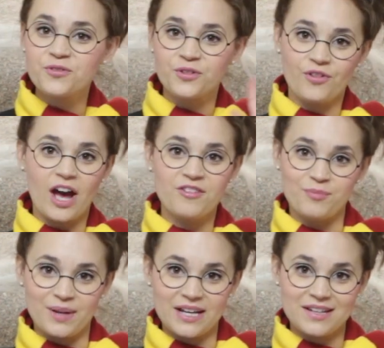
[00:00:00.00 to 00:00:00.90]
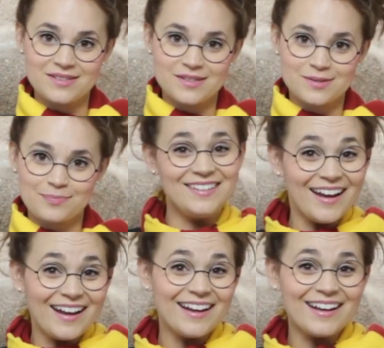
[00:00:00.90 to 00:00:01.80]
for five minutes.
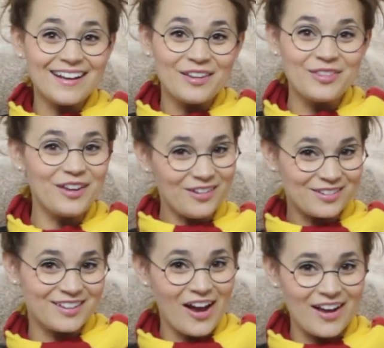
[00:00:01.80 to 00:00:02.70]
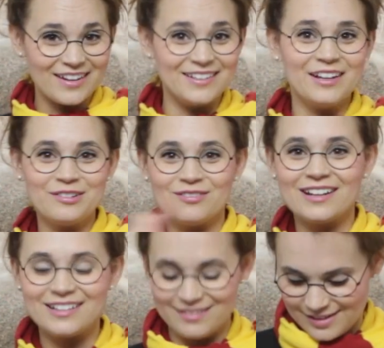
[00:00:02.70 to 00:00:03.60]
Ding, they're done and
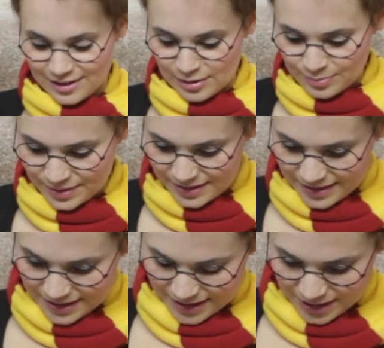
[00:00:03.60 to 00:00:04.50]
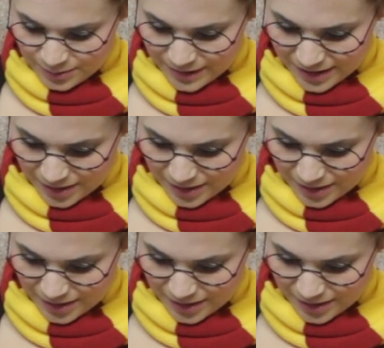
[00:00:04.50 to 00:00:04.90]
ready to dip. Here we